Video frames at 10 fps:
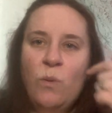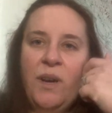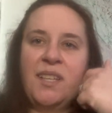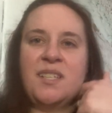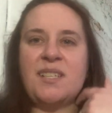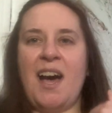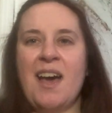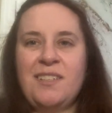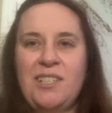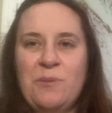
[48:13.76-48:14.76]
We get this
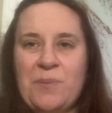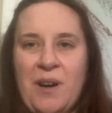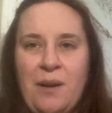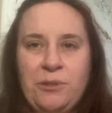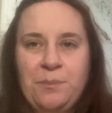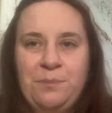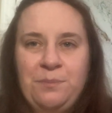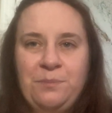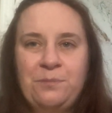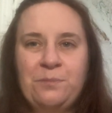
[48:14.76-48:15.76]
attitude problem,
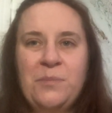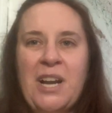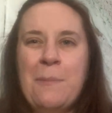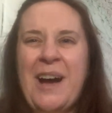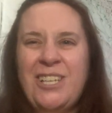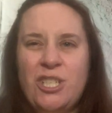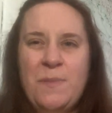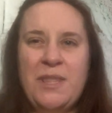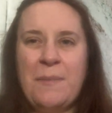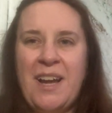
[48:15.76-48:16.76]
but our mind should
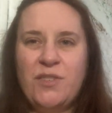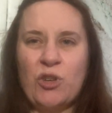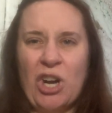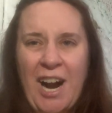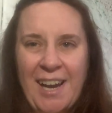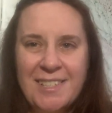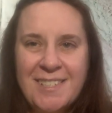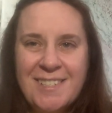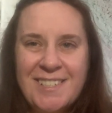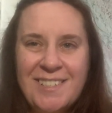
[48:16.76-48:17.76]
be the mind of
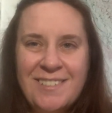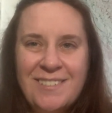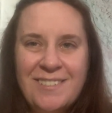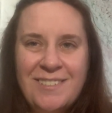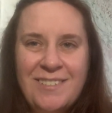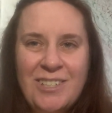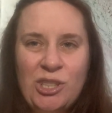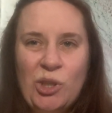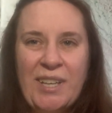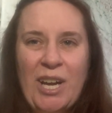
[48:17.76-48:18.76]
Christ.
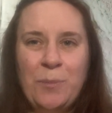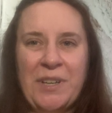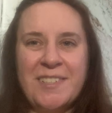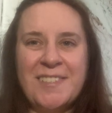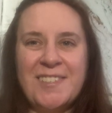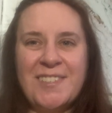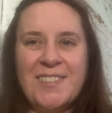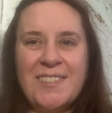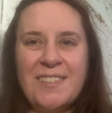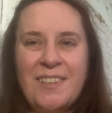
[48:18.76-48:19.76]
Lord, help us.